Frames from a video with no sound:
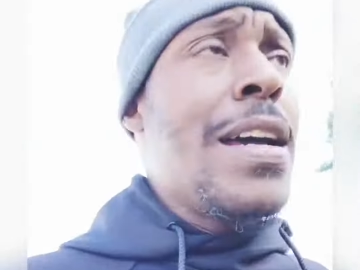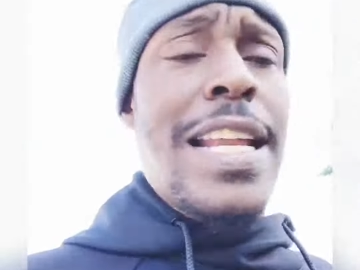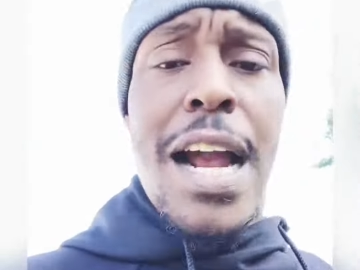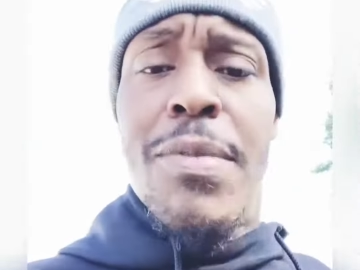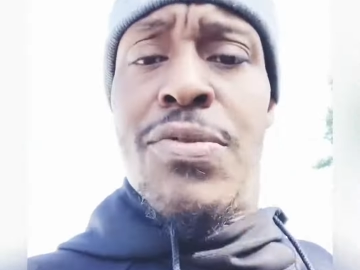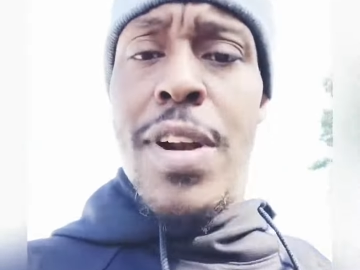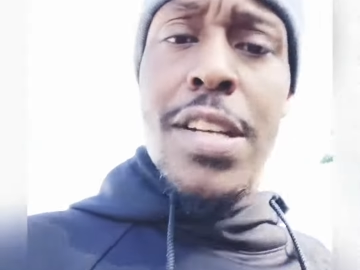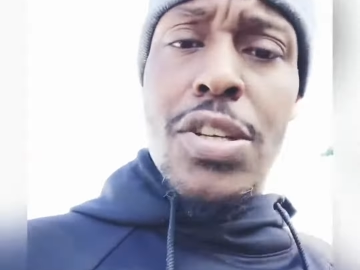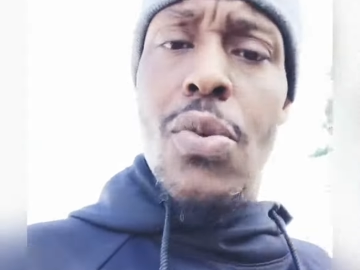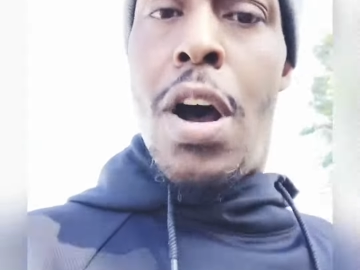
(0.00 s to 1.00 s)
Like I was
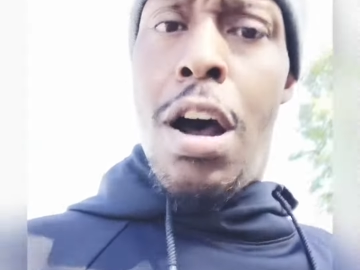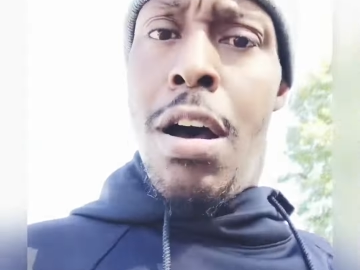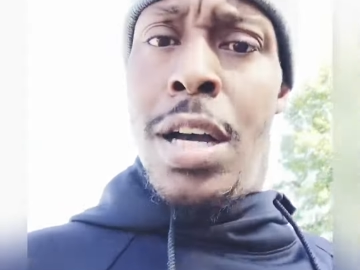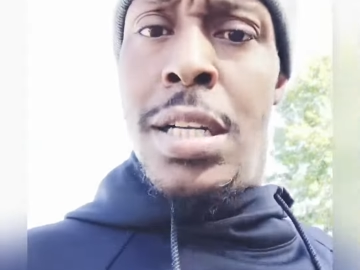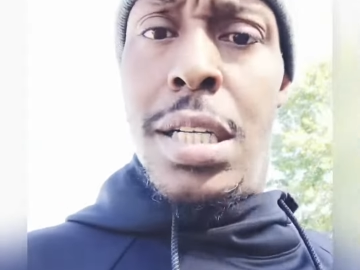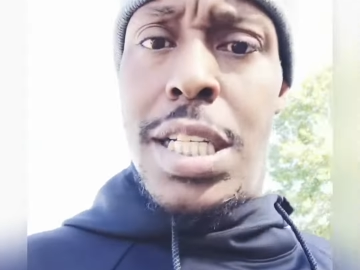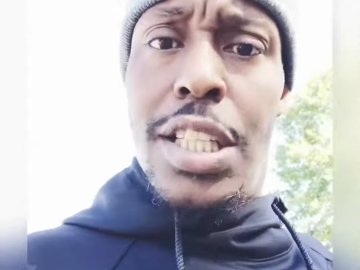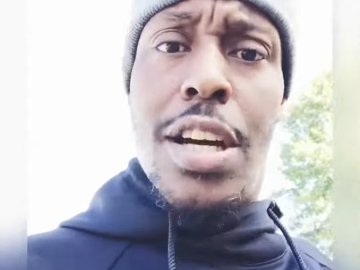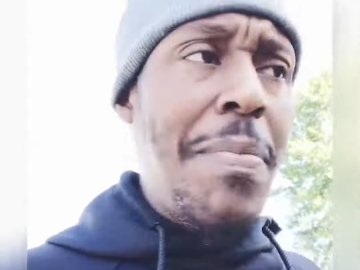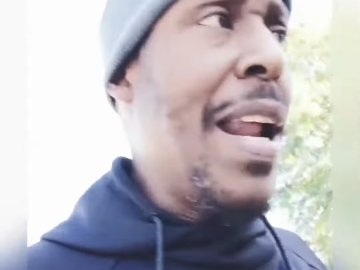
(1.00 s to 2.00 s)
running so hard, she
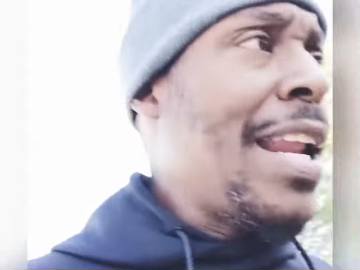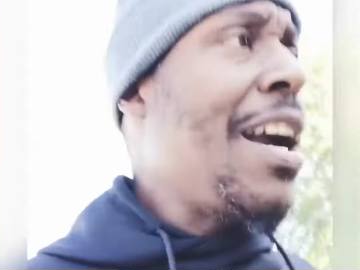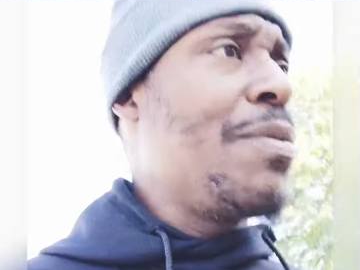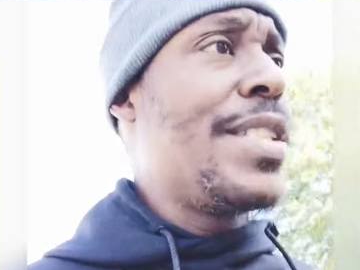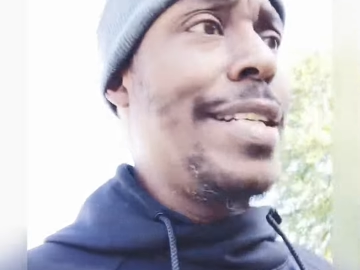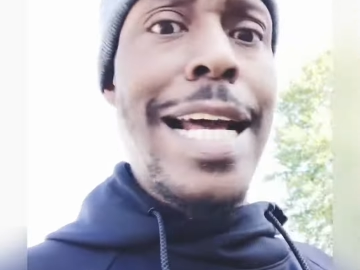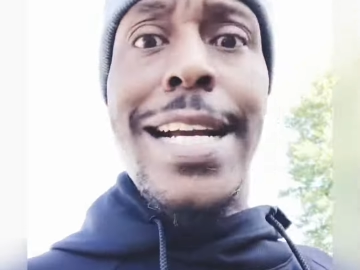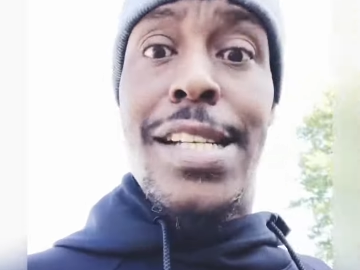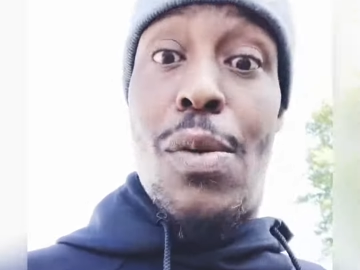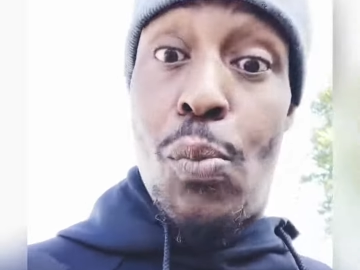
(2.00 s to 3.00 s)
thought my life was in
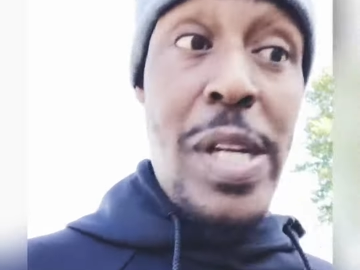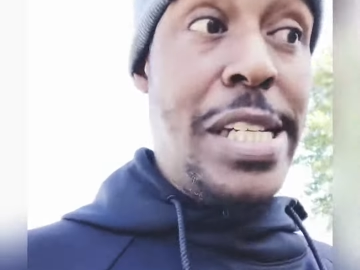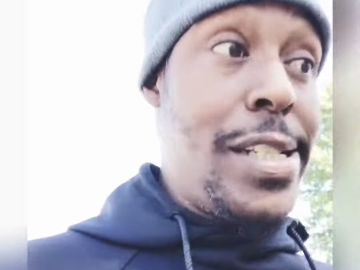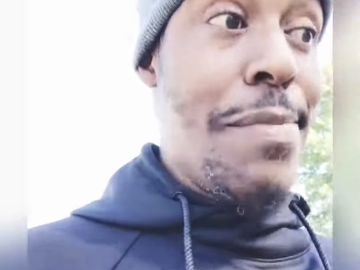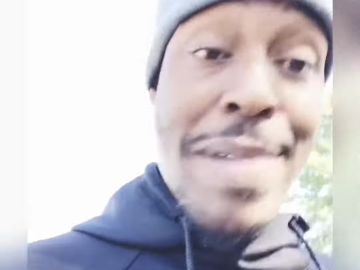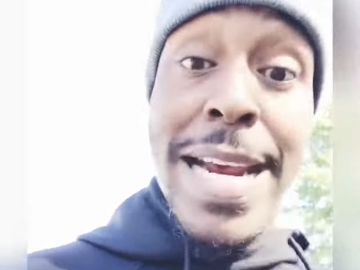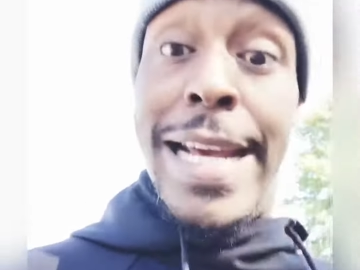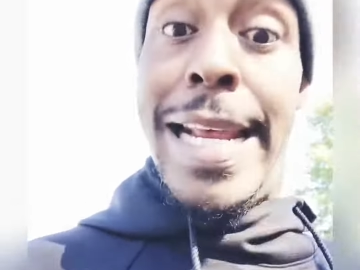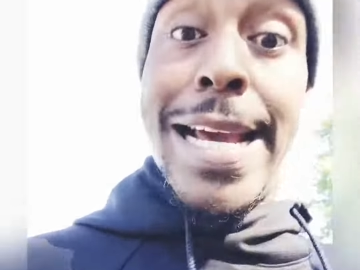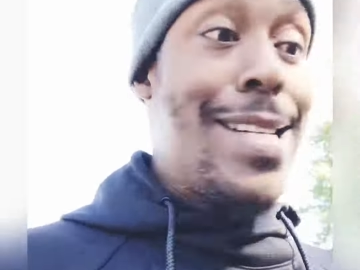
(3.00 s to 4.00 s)
danger, which to me
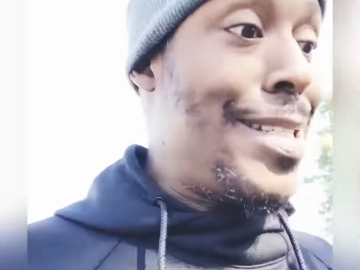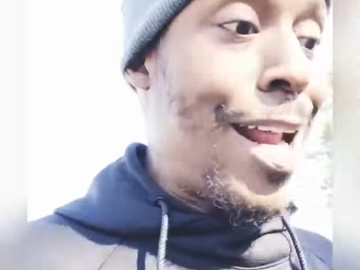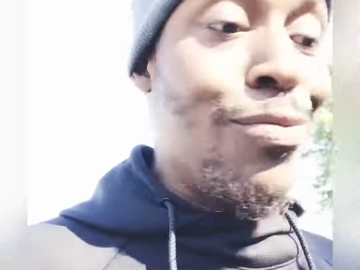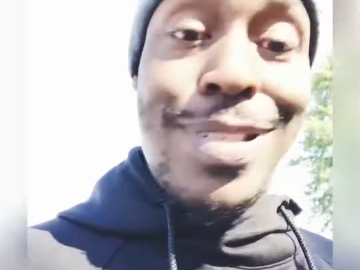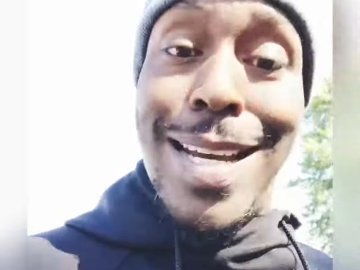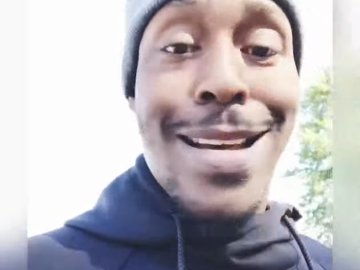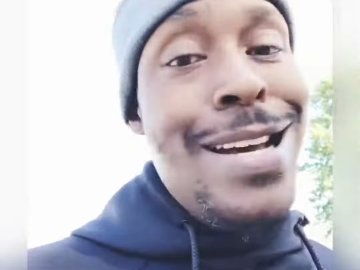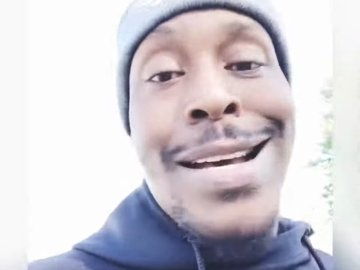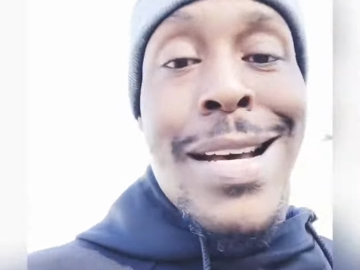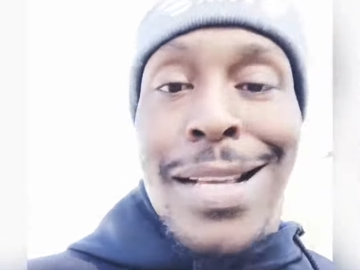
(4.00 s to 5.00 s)
it is, because I don't see.
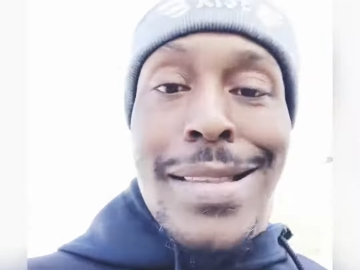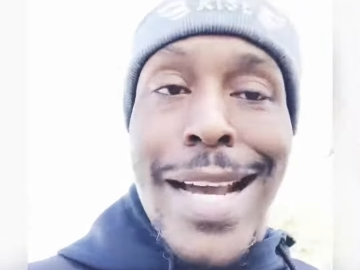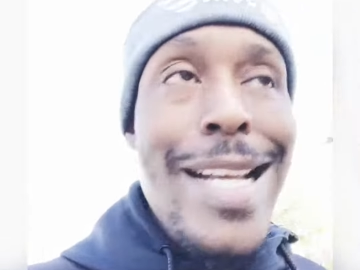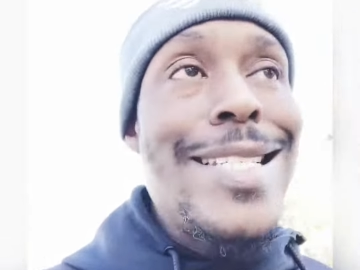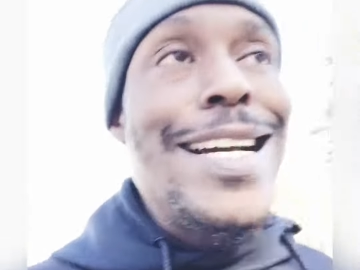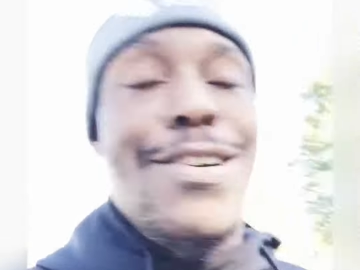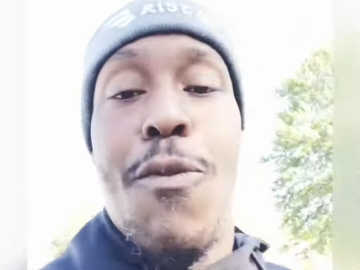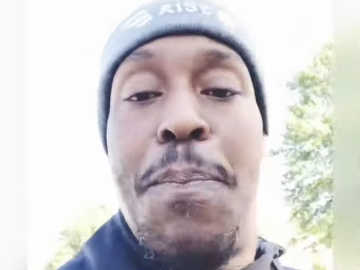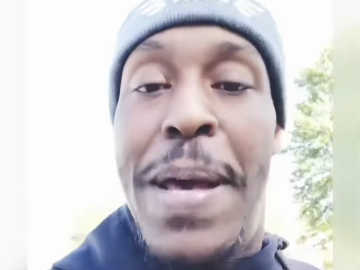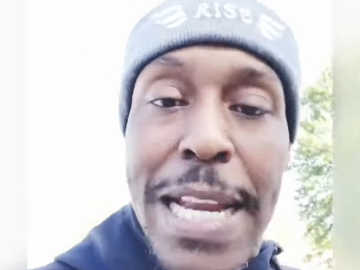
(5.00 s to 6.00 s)
Nigga, this ain't
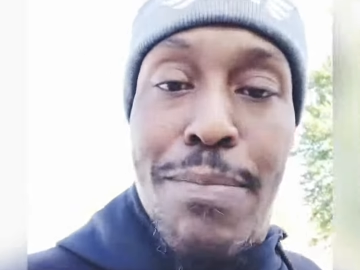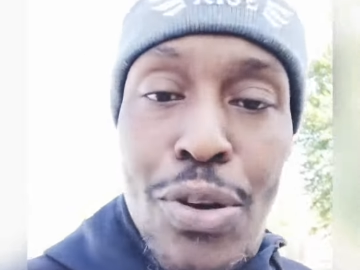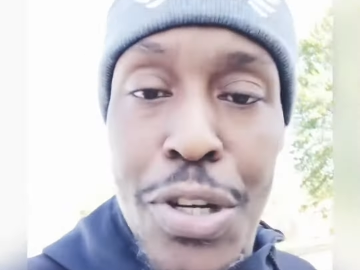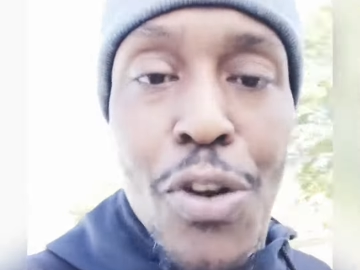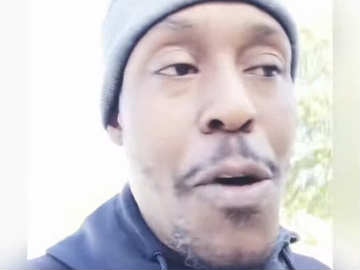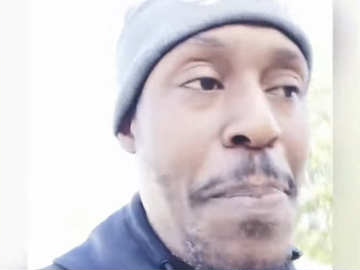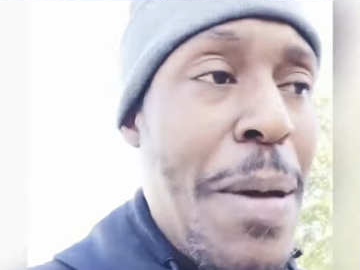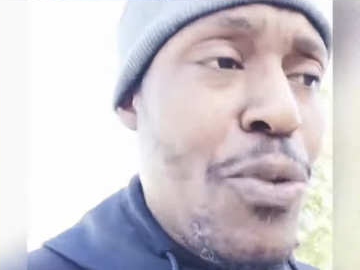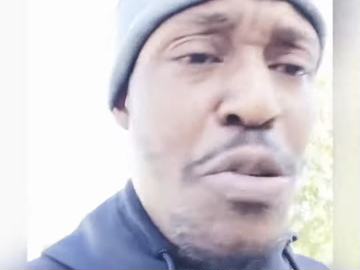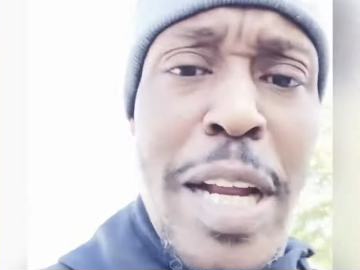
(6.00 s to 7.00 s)
no pit bull. You know a
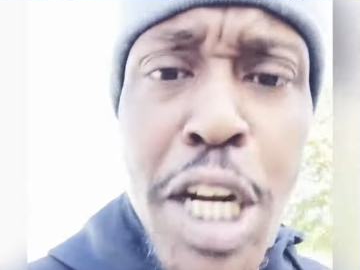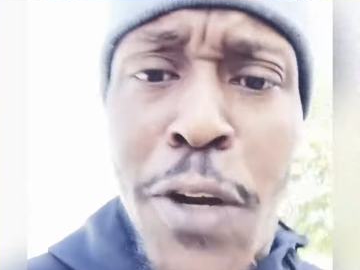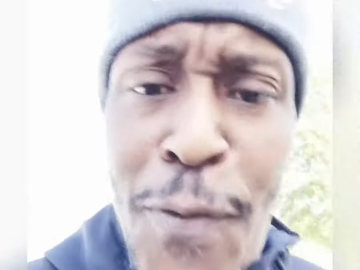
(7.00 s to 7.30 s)
pit bull. You be like, get the